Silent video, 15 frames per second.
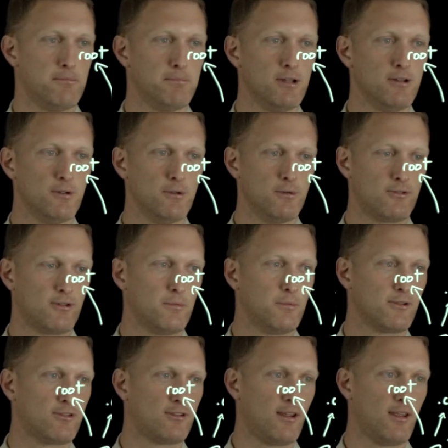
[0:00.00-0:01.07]
in blue. So
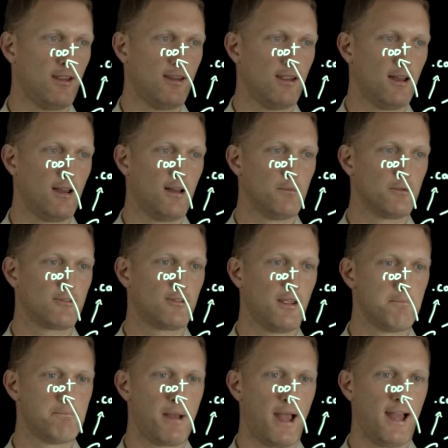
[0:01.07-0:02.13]
we'll say, uh, we'll
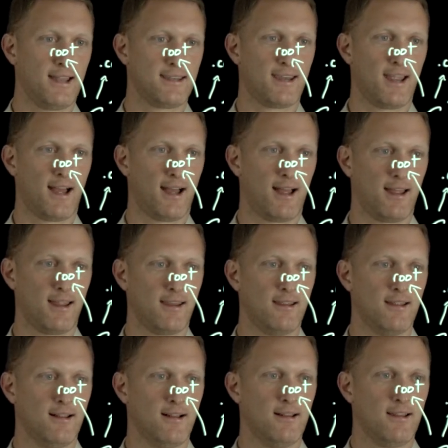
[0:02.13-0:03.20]
say bad
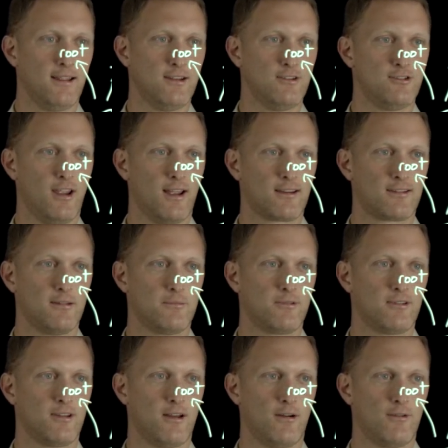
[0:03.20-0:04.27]
guy injects
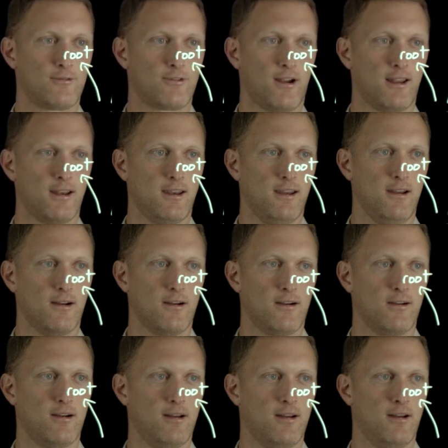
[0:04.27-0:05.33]
himself right
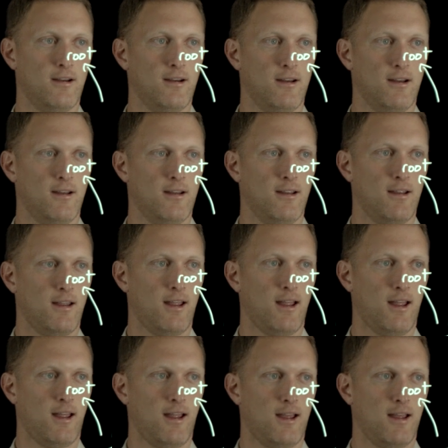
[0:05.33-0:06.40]
here
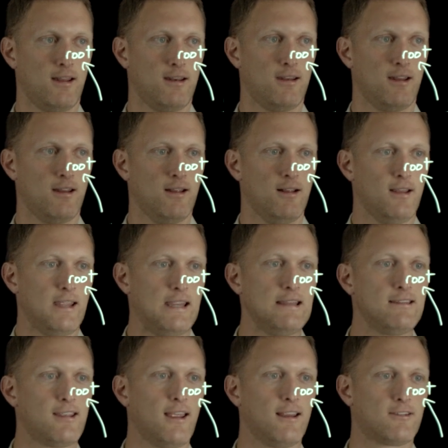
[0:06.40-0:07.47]
and
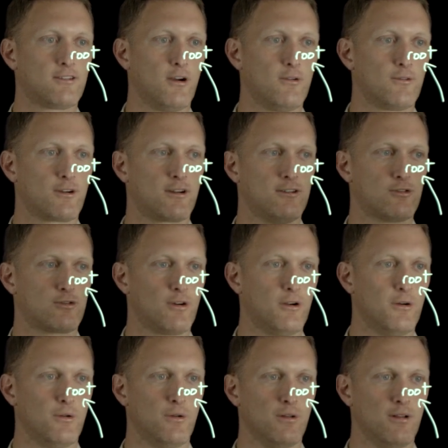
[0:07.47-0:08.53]
he takes over
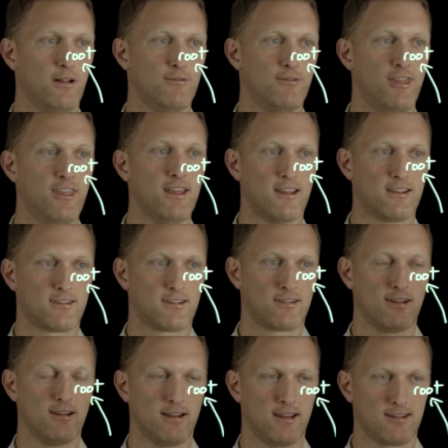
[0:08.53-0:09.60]
control of
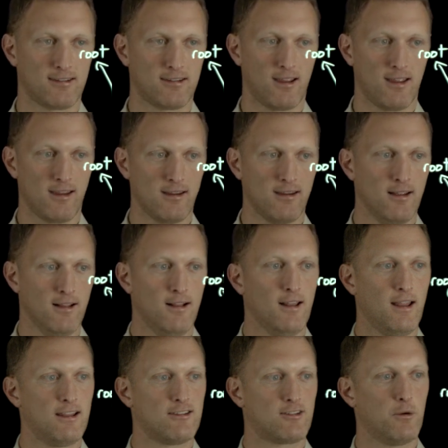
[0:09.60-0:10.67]
this, let's say.
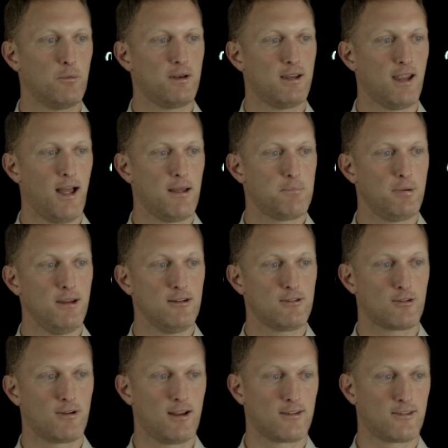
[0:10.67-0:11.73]
And so when the IP
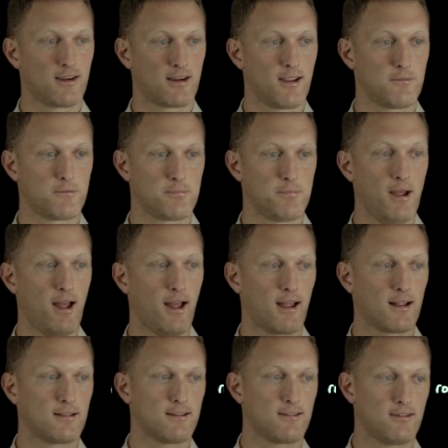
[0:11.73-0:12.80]
address that comes
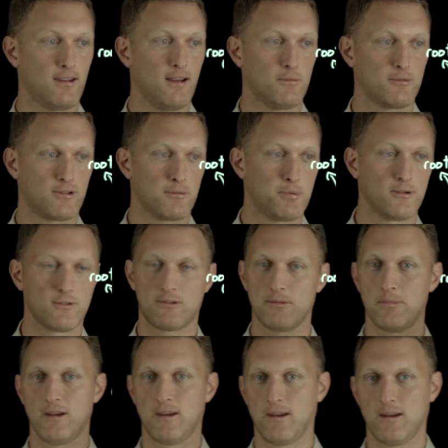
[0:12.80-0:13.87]
back, let's say it was supposed
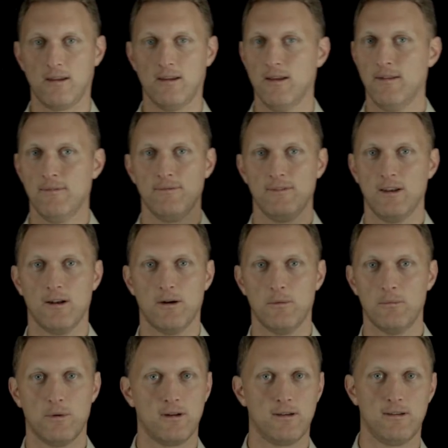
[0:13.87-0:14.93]
to be, you
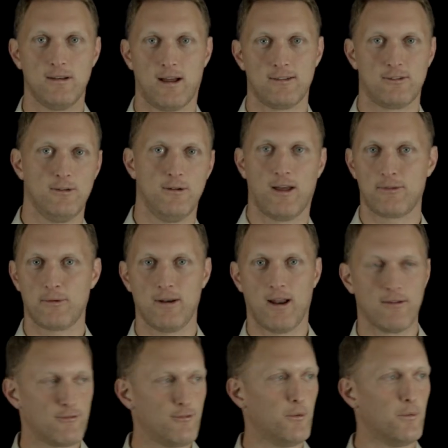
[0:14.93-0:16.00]
know,
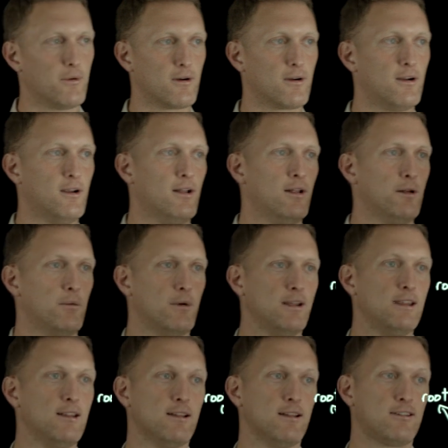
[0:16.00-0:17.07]
1.2.3.4, well,
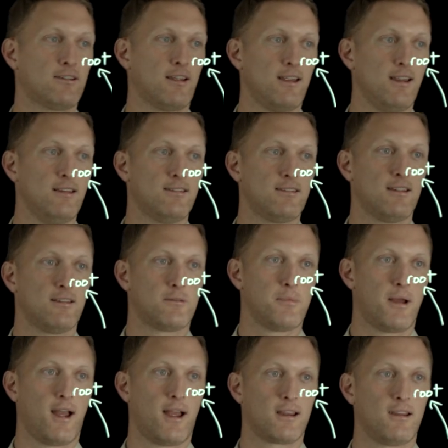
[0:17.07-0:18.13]
he let's say he sends
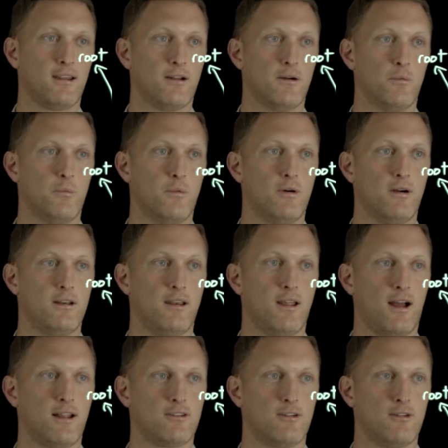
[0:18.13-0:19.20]
back, you know,
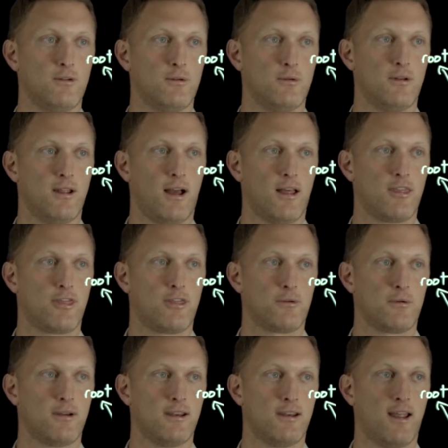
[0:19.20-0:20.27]

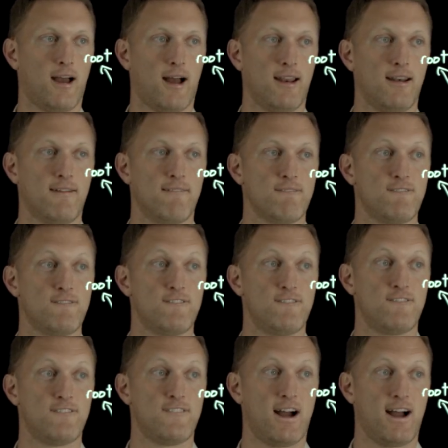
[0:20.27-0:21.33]

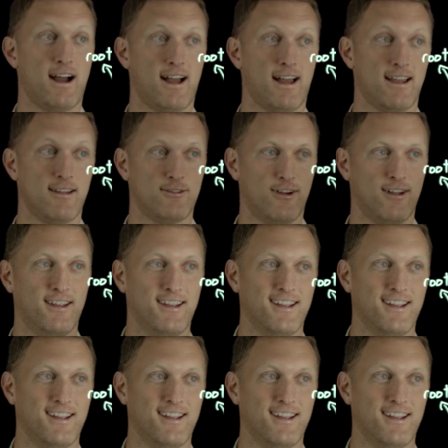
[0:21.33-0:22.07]
1.2.3.5.